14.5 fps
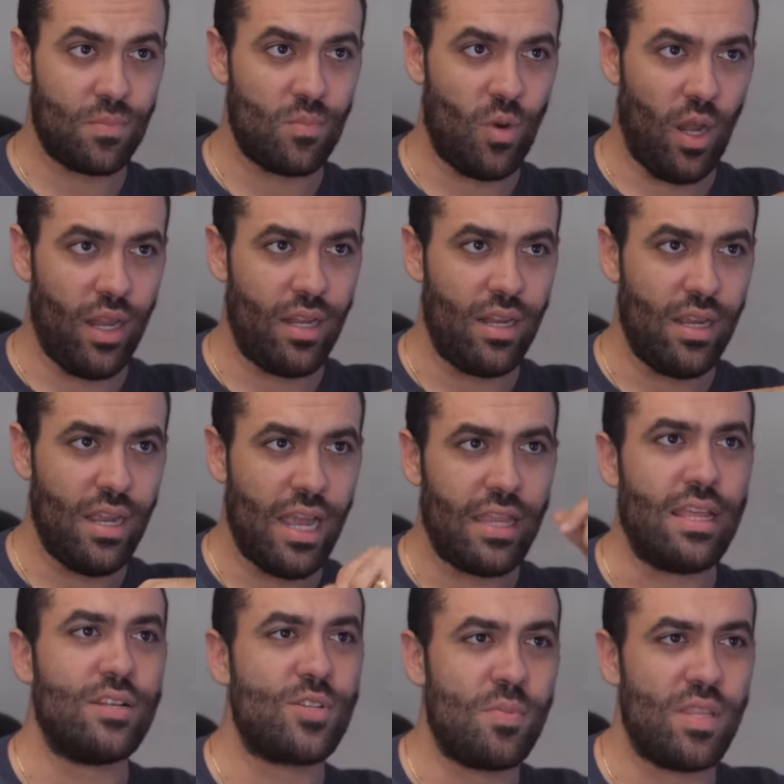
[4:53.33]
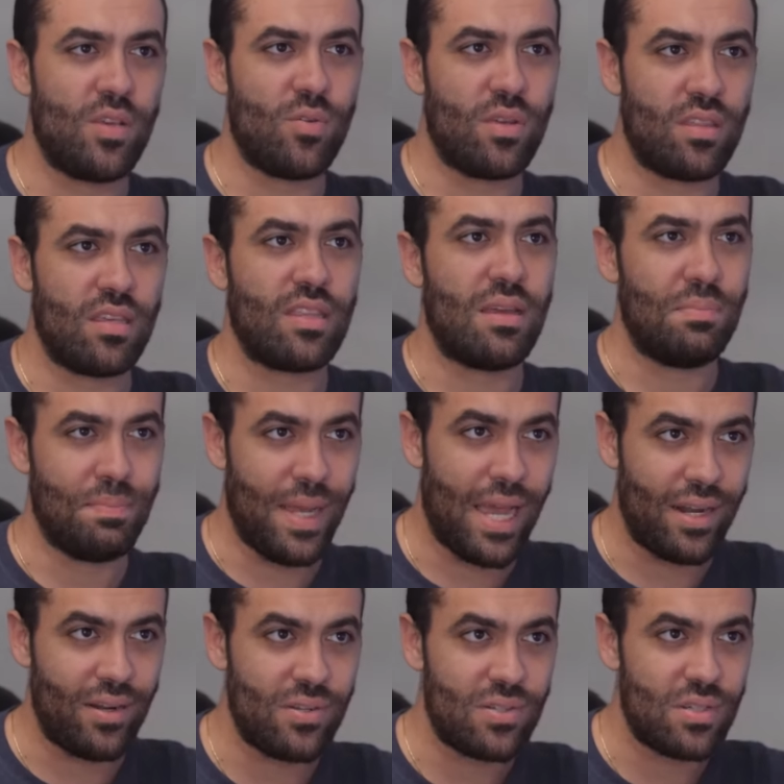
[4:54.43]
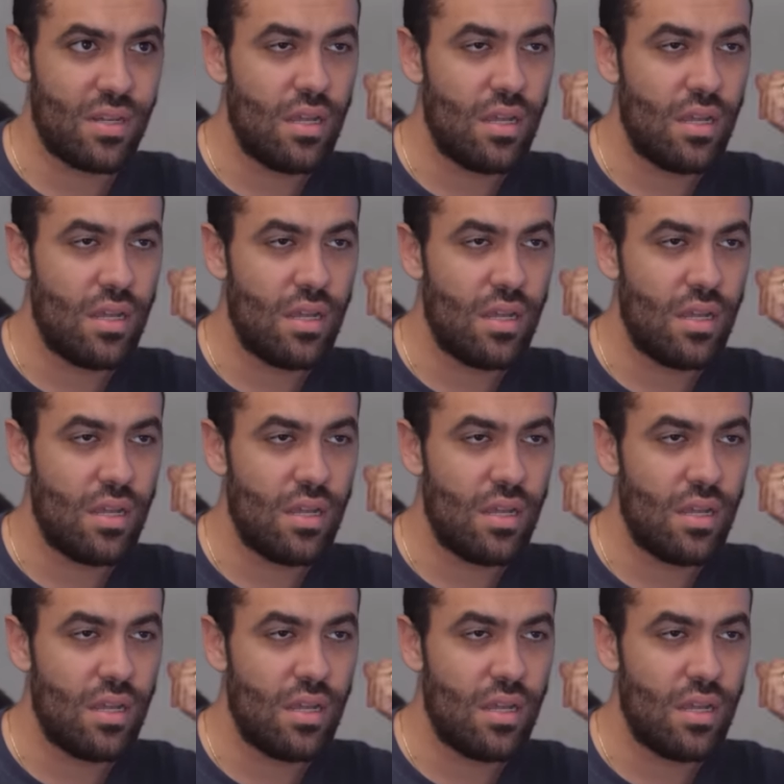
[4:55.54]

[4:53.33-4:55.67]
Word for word: right? And that should be the only thing that matters.